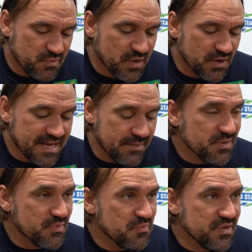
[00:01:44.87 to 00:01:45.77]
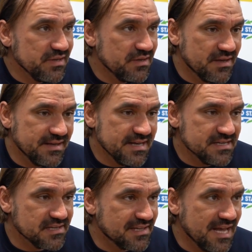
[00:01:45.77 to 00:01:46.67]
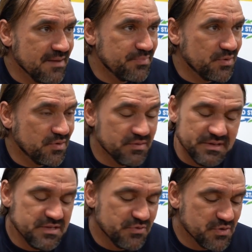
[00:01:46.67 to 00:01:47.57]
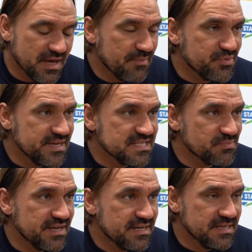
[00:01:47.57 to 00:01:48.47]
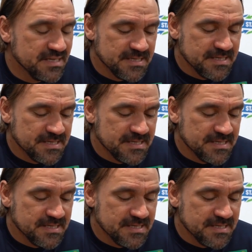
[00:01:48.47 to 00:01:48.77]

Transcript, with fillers: we are happy when we, uh, as a club or individual, are praised by.